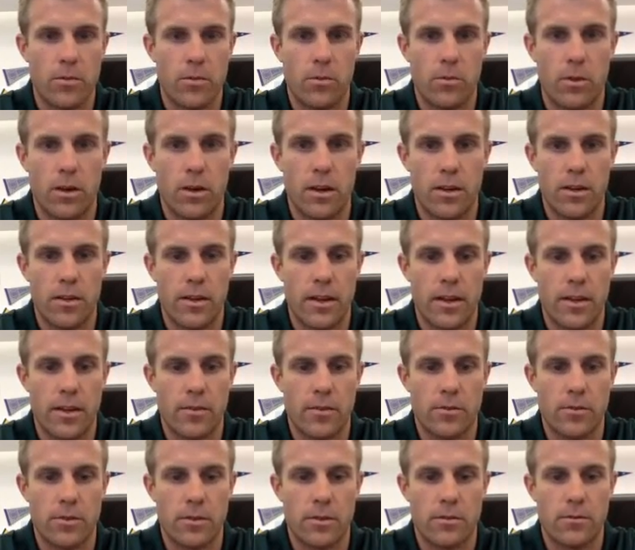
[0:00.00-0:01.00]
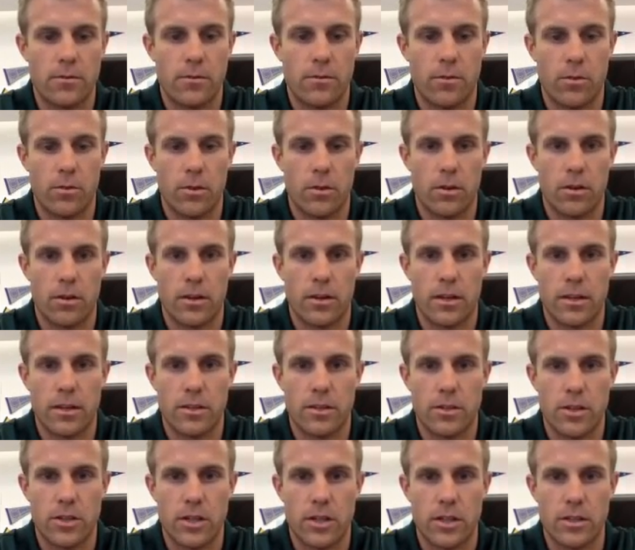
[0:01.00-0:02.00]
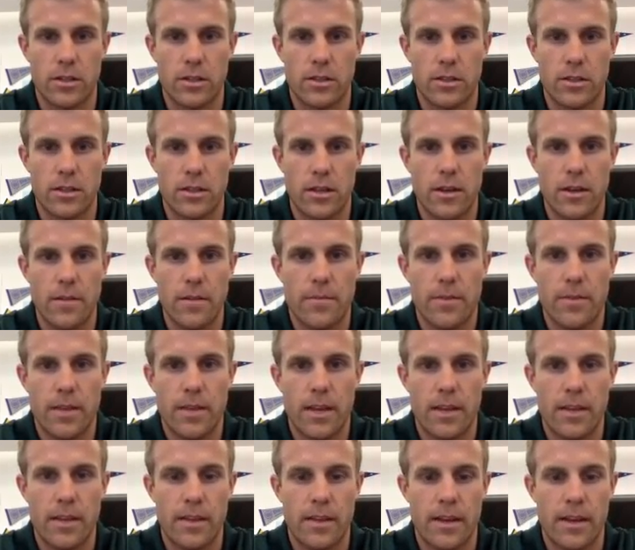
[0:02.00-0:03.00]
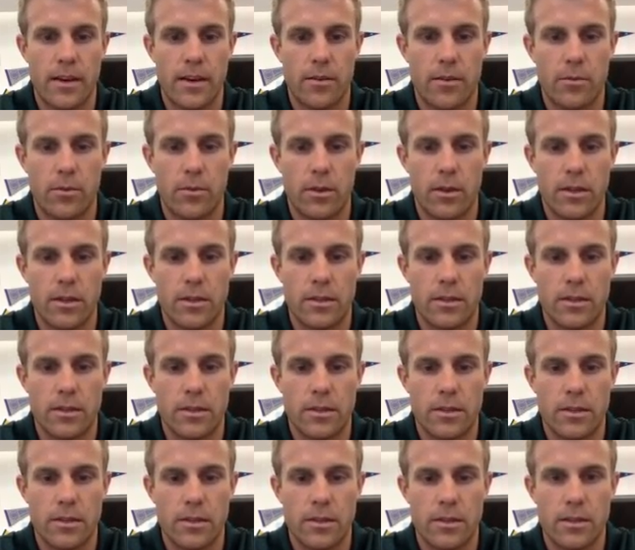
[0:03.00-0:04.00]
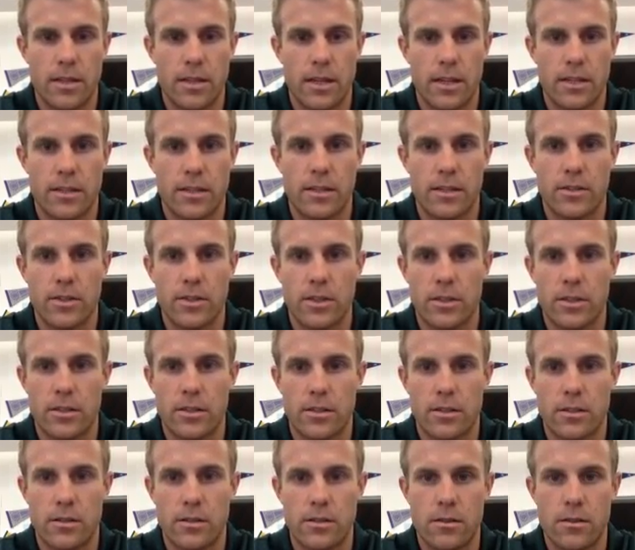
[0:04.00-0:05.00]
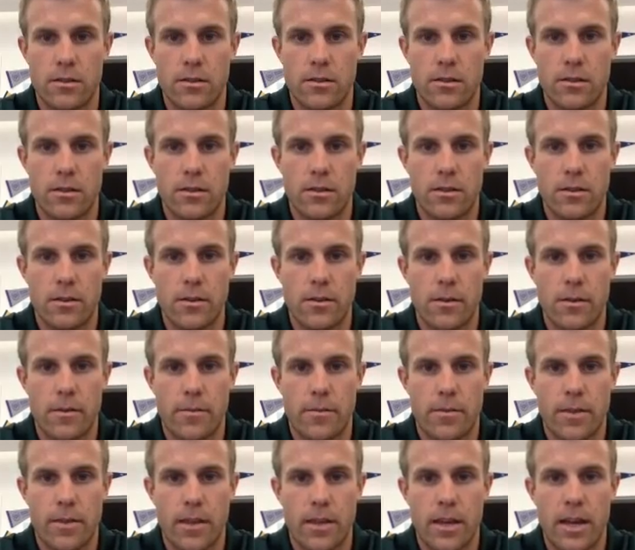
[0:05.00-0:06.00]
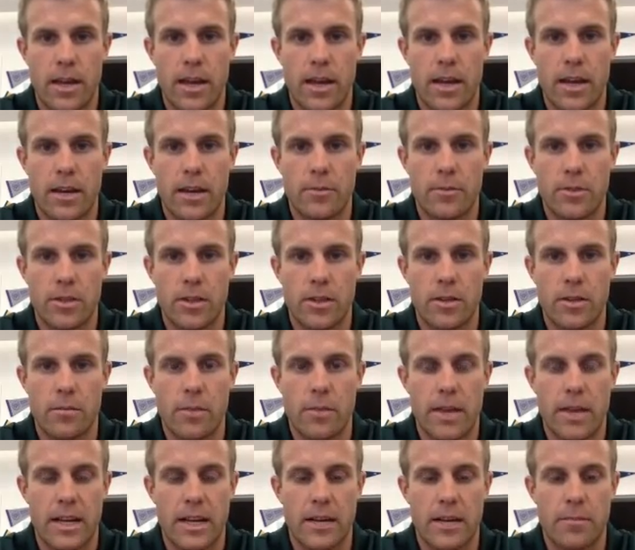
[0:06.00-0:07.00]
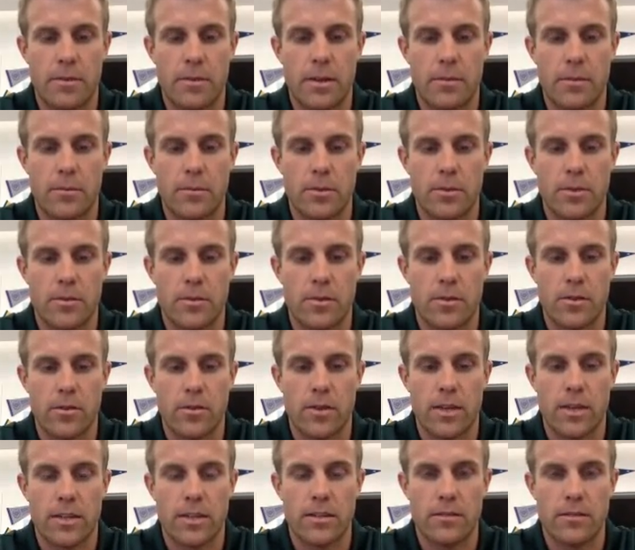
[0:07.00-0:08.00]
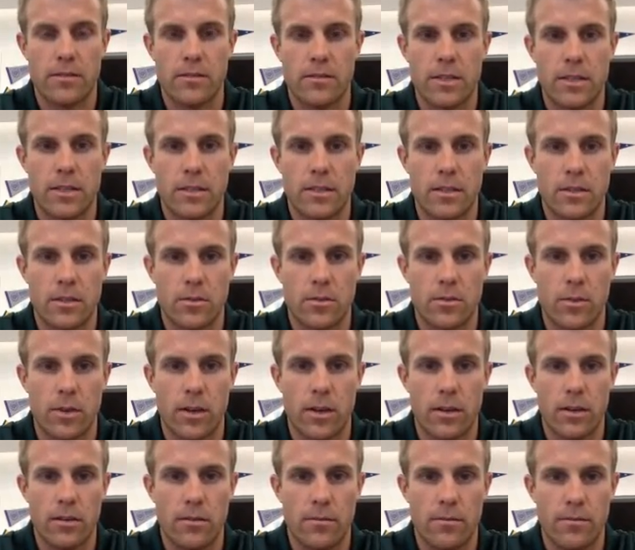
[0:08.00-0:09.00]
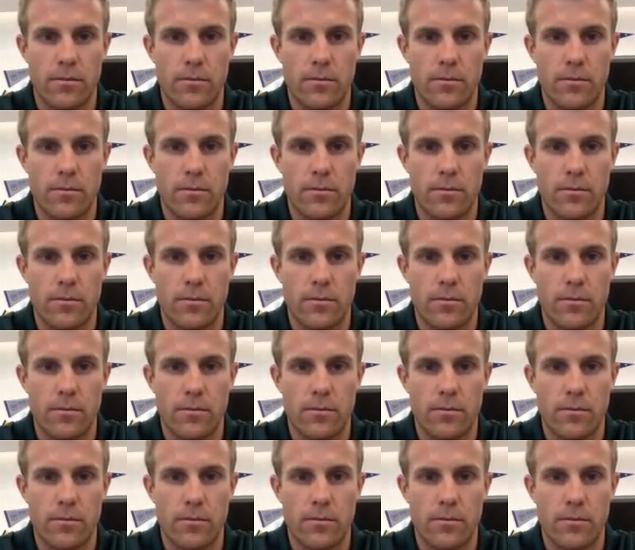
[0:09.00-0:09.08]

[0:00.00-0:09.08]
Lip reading: 1, then it was 4 inches, and then it was 6 inches. And I'm just going to make up numbers for the rest of these as well.